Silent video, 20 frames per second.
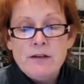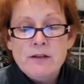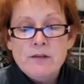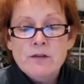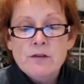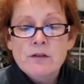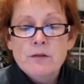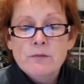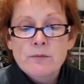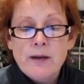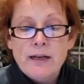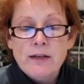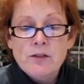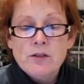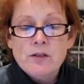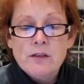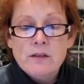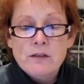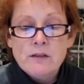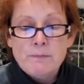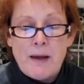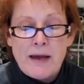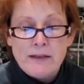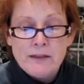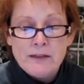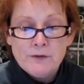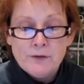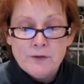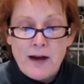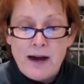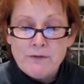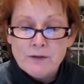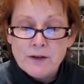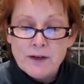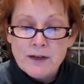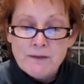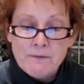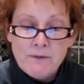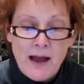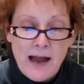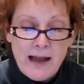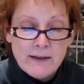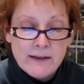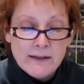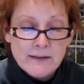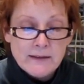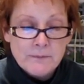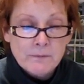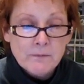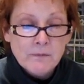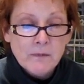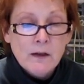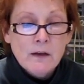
into the range that is best for African violets,